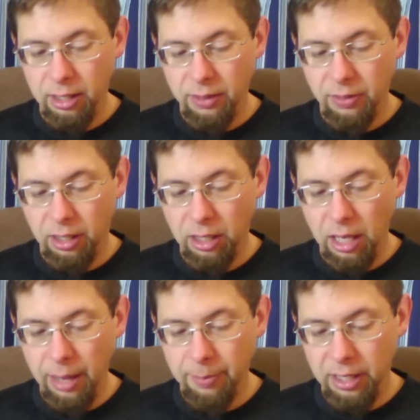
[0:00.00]
the
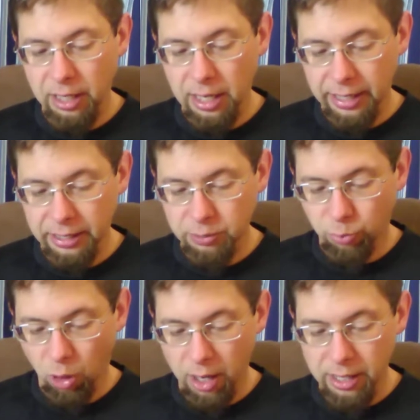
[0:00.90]
calamity and has
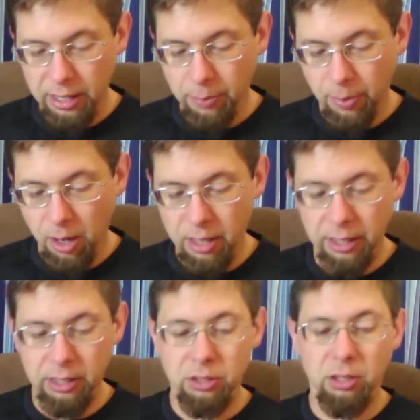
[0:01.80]
brought it upon
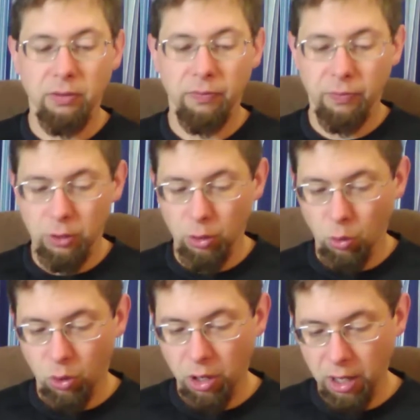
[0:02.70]
us. For the
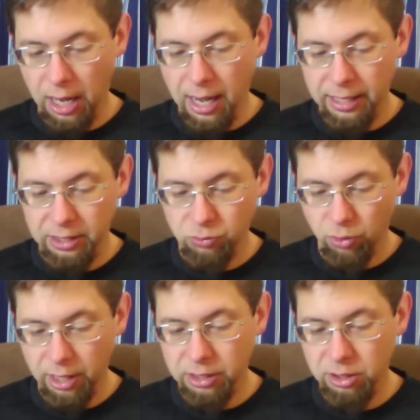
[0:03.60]
Lord our God is
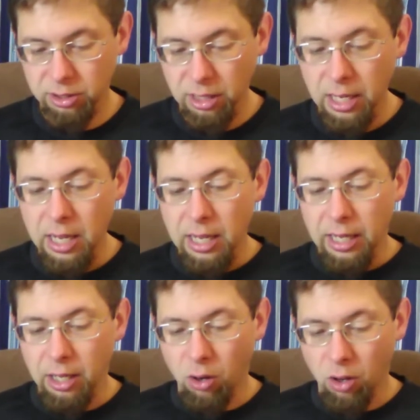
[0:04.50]
righteous
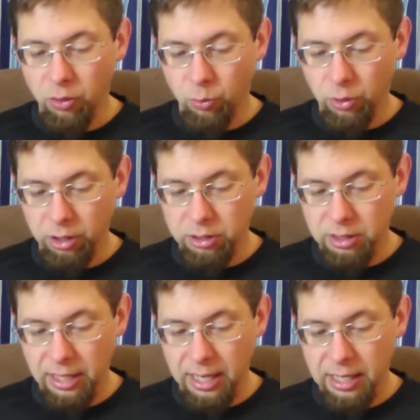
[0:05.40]
in all the works
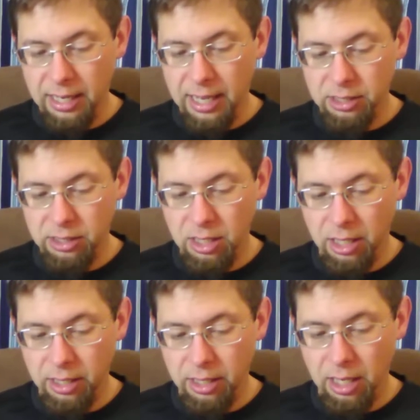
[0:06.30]
that he has
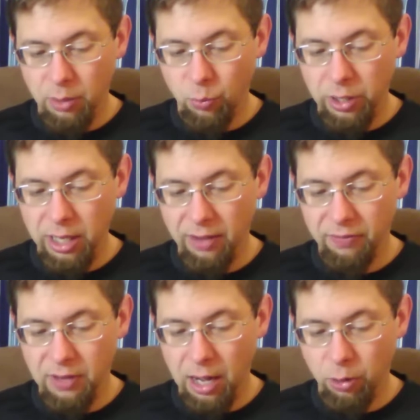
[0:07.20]
done, and we
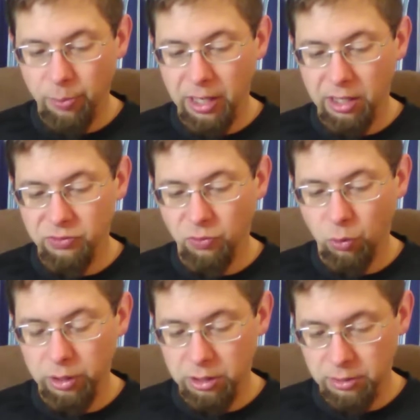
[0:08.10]
have not obeyed his
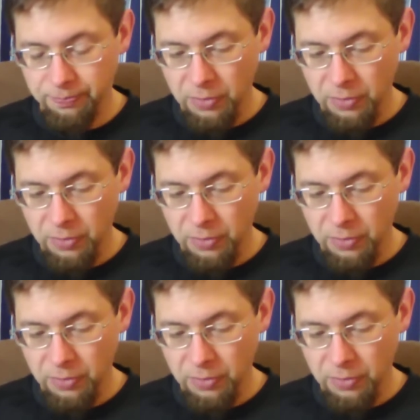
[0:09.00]
voice.